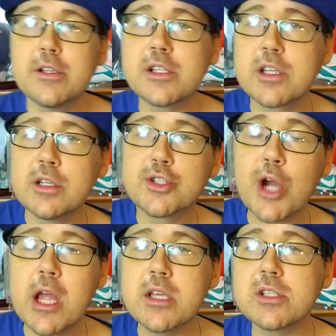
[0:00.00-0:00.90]
just going to
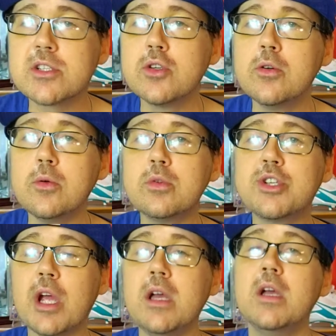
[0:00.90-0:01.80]
trade a
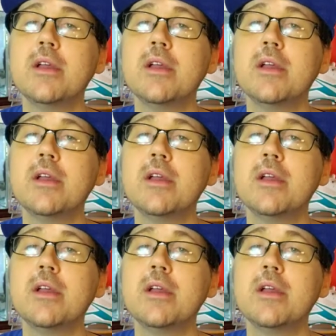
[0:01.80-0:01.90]
superstar?